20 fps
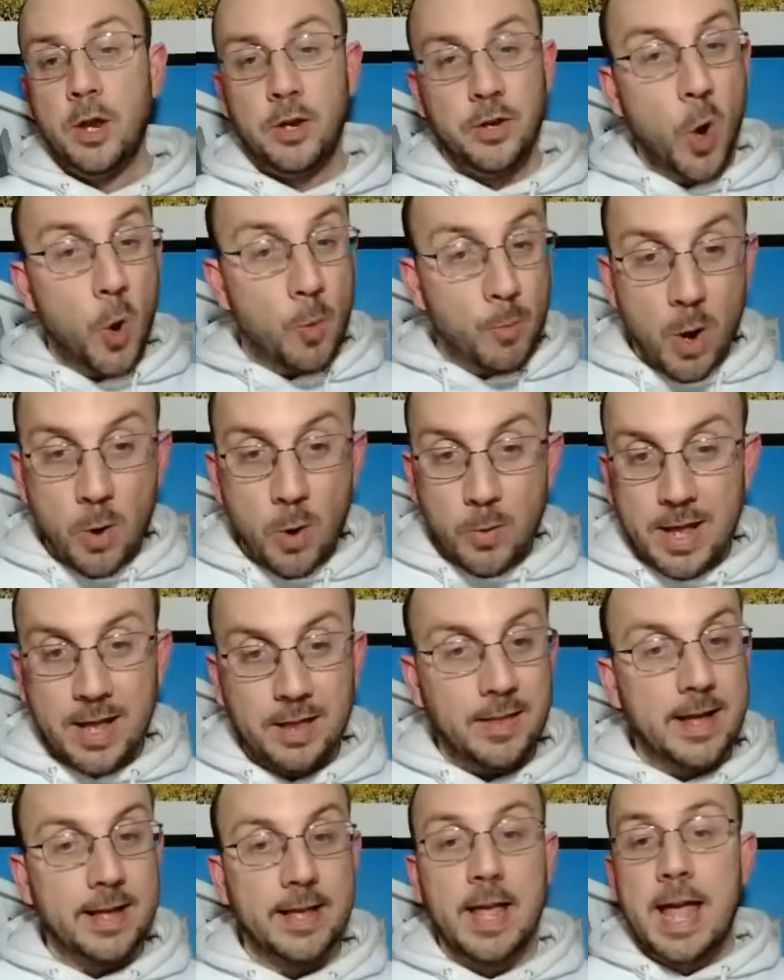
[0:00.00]
No bogey.
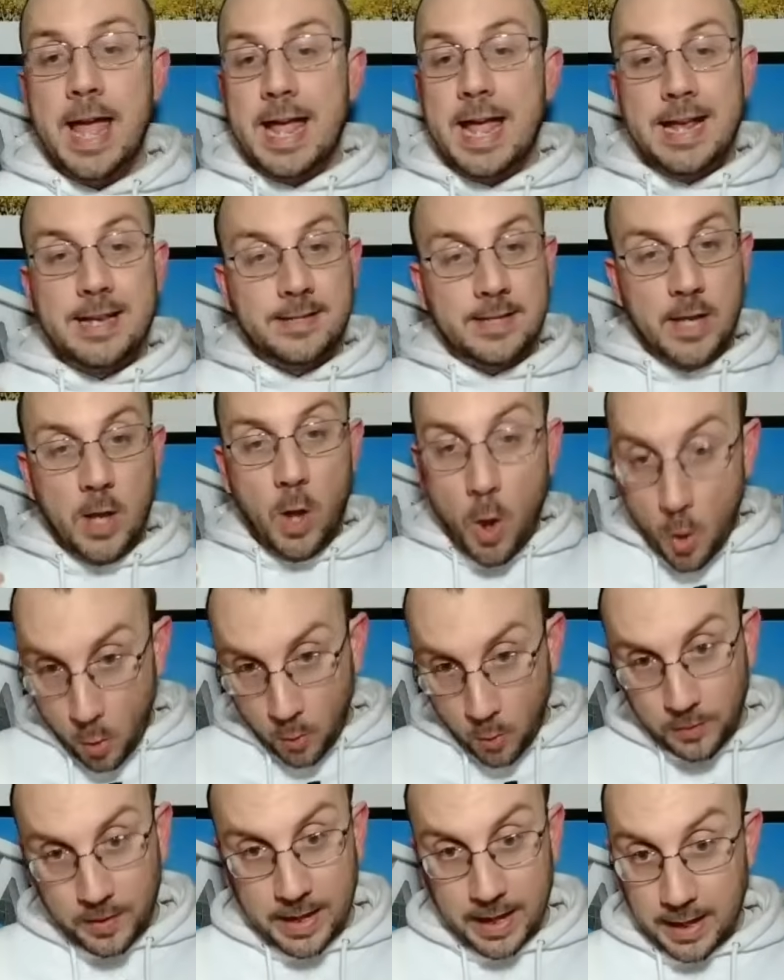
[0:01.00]
Like he's the
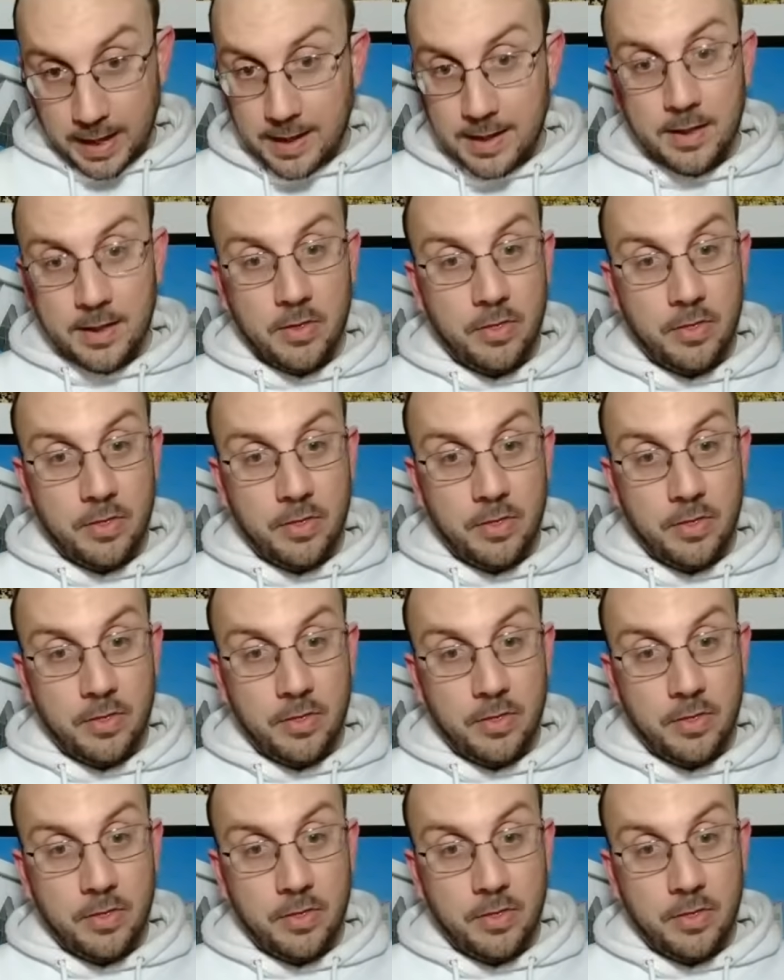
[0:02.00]
only